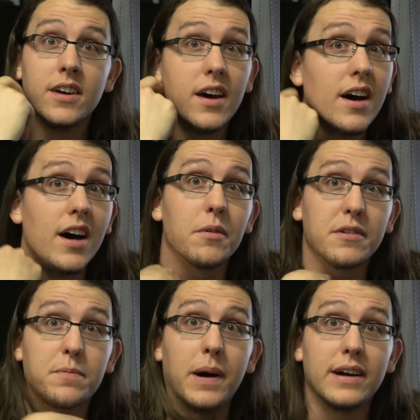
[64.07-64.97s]

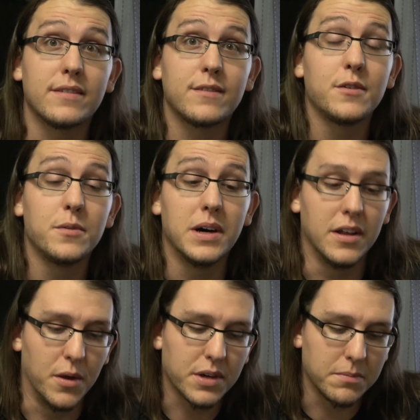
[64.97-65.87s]
response to
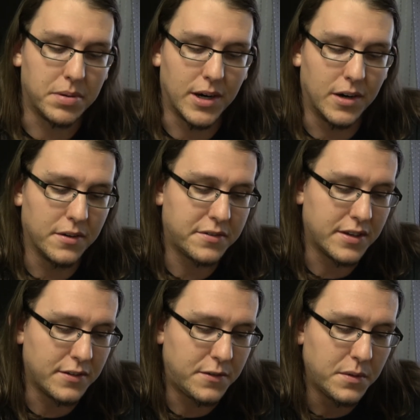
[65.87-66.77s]
Logan
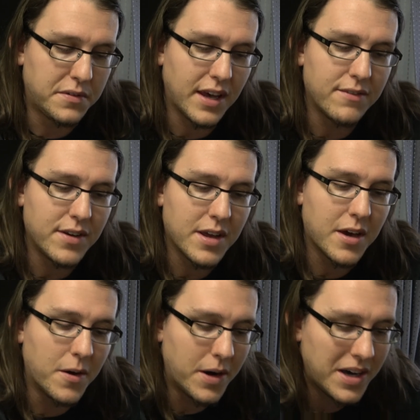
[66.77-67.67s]
Paul's suicide
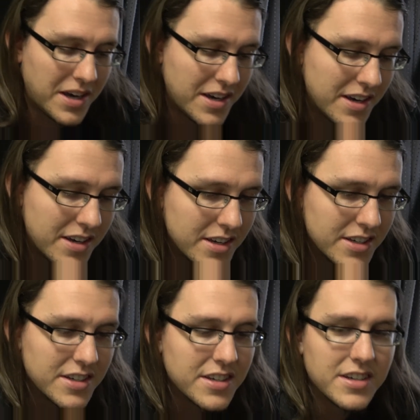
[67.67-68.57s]
video.
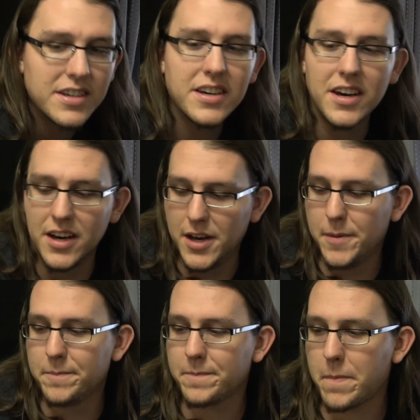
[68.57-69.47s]

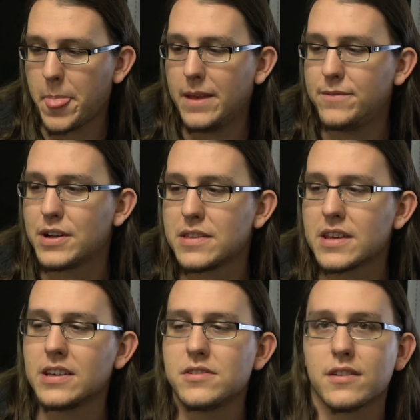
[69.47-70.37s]
If
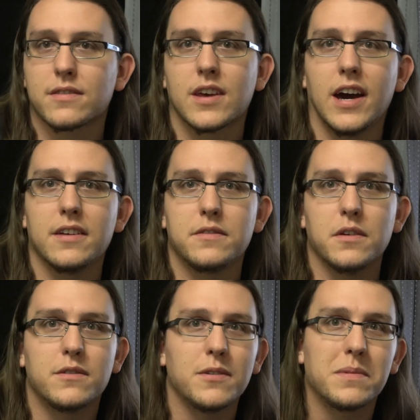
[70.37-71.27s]
anything, he just caused
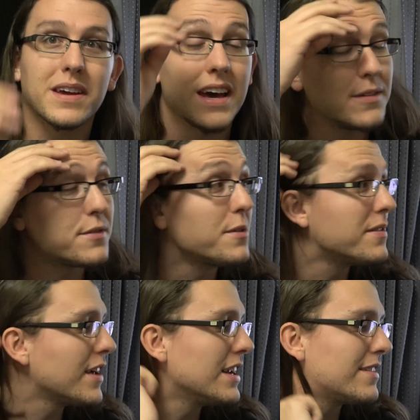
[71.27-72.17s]
YouTube to kind of
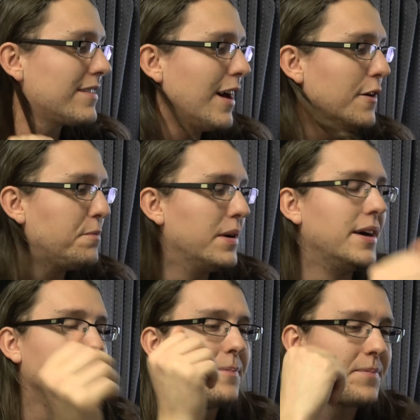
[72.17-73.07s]
suicide itself,
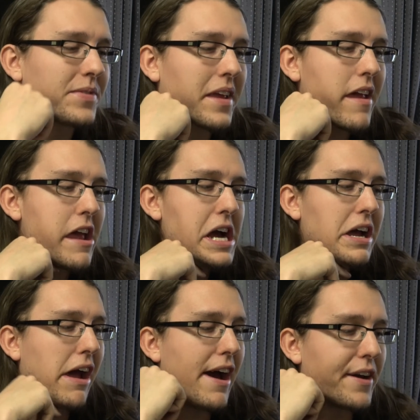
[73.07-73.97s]
but
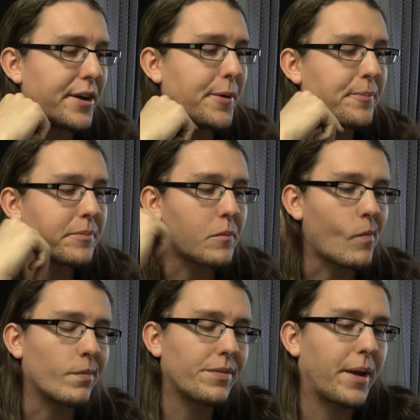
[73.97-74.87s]
I don't know.
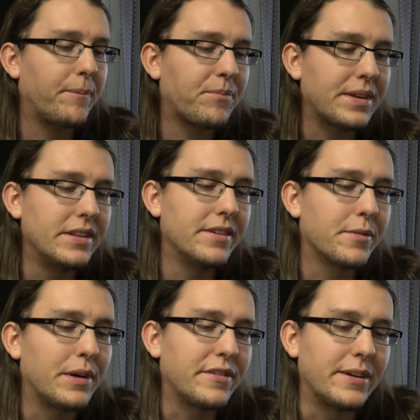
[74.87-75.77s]
The
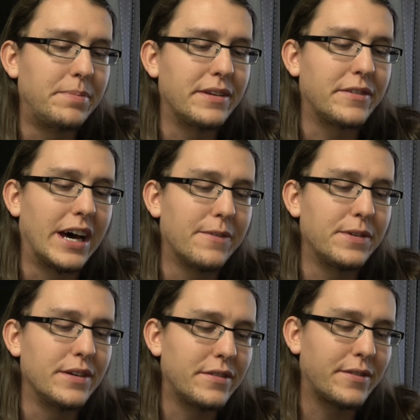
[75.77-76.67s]
reason I'm pissed off
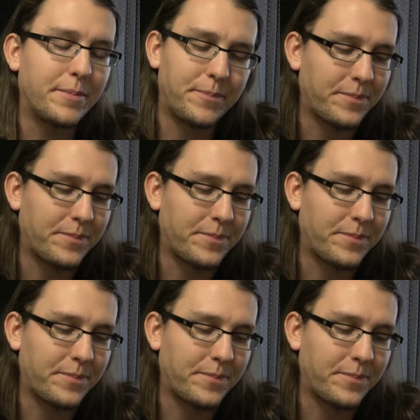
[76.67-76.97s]
is